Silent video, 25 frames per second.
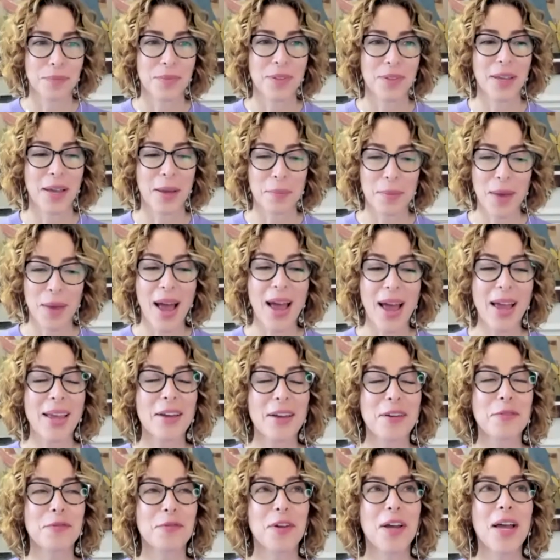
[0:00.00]
Yeah, I
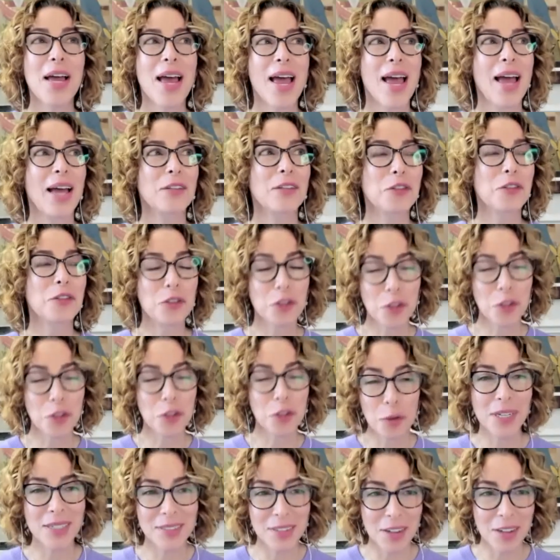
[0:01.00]
have had so
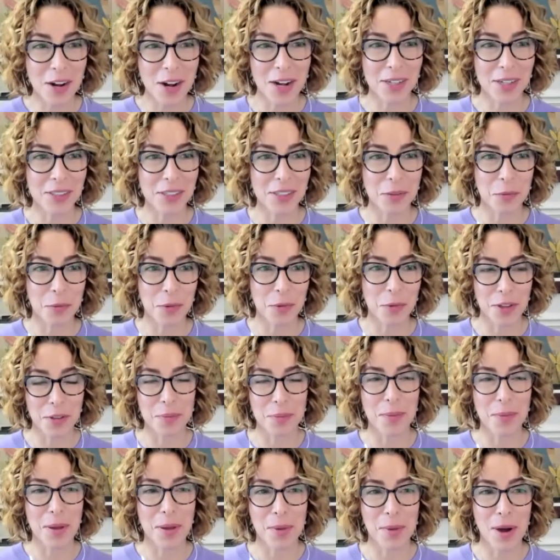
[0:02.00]
many talks
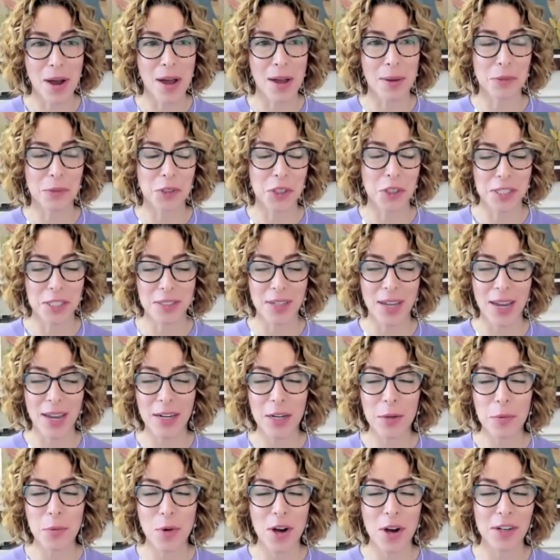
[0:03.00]
with my mom. She's
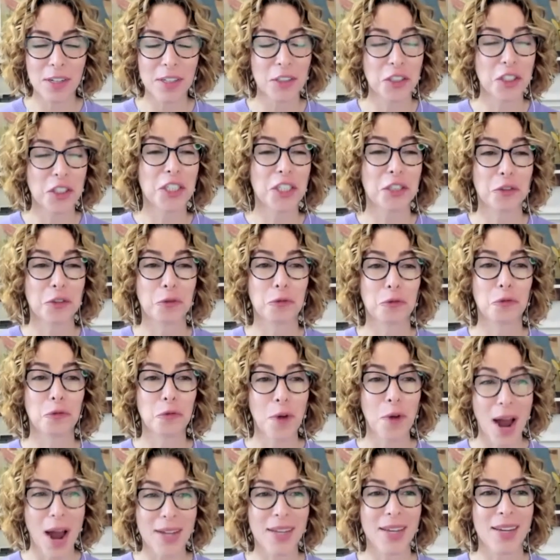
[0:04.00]
81 and she is
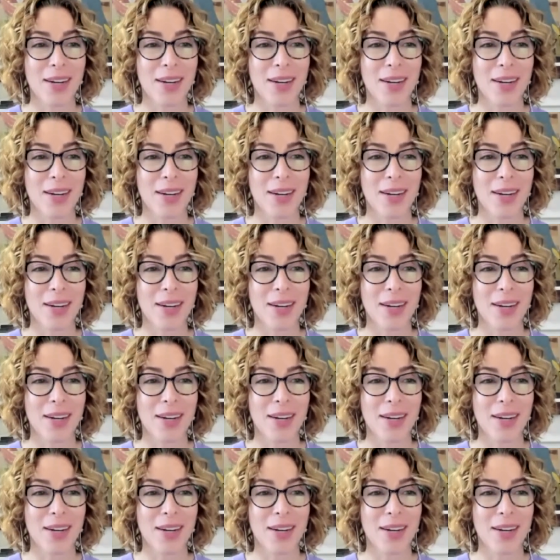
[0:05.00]
rocking